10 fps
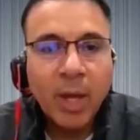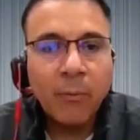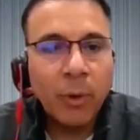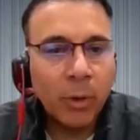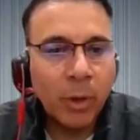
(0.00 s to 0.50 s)

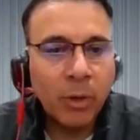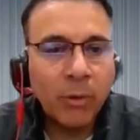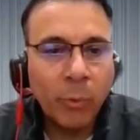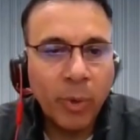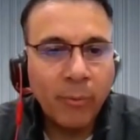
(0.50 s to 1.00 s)
If you're looking
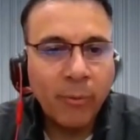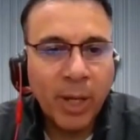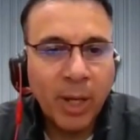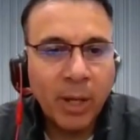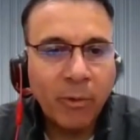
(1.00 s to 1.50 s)
to
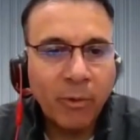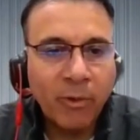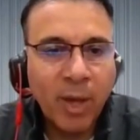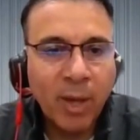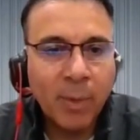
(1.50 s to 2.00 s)
refinance
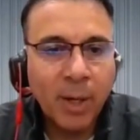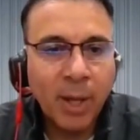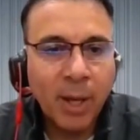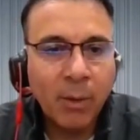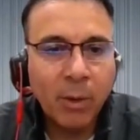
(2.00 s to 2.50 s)
and take
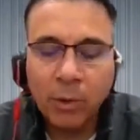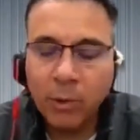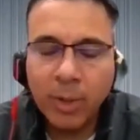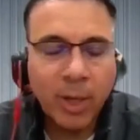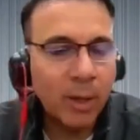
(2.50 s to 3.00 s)
money out,
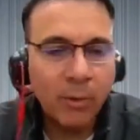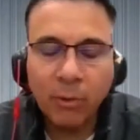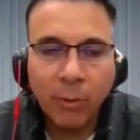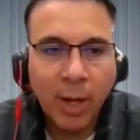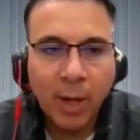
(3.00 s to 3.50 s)
you can't
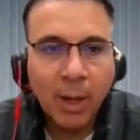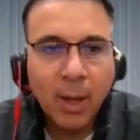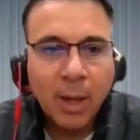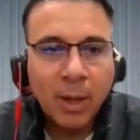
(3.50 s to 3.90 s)
do that.